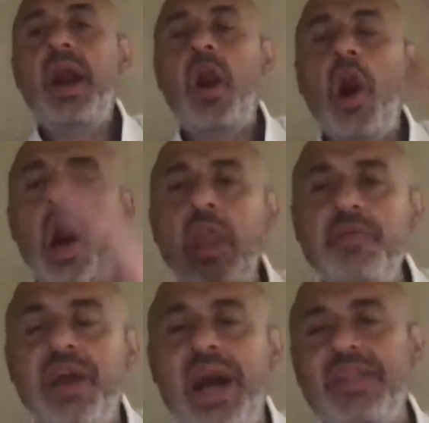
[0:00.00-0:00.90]
all
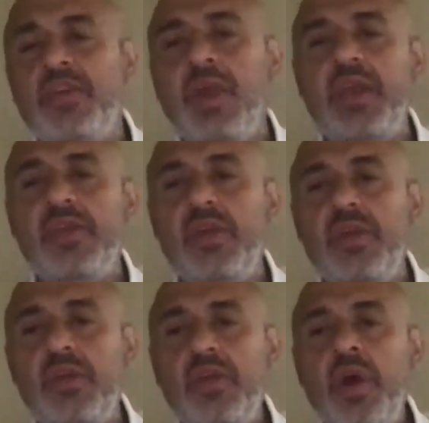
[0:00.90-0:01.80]
of God's
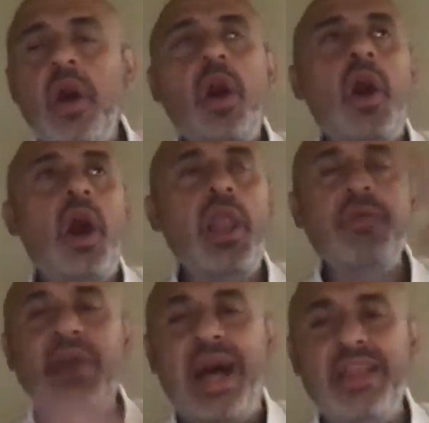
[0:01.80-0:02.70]
graces, all
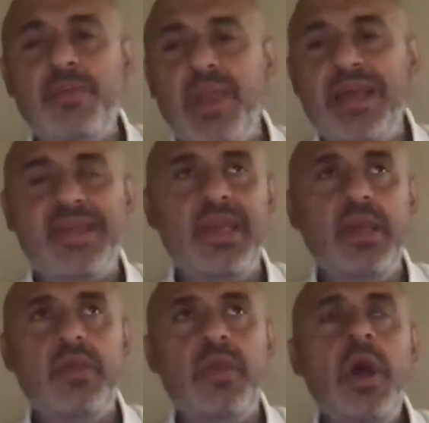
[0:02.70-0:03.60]
of God's
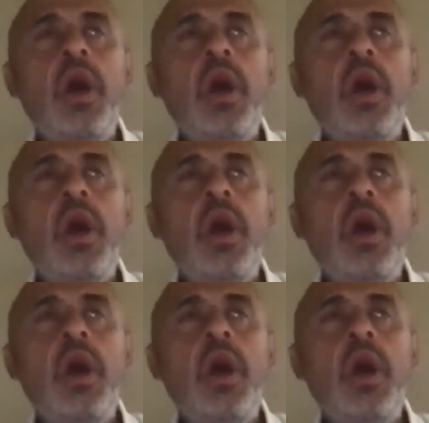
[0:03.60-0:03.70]
blessings,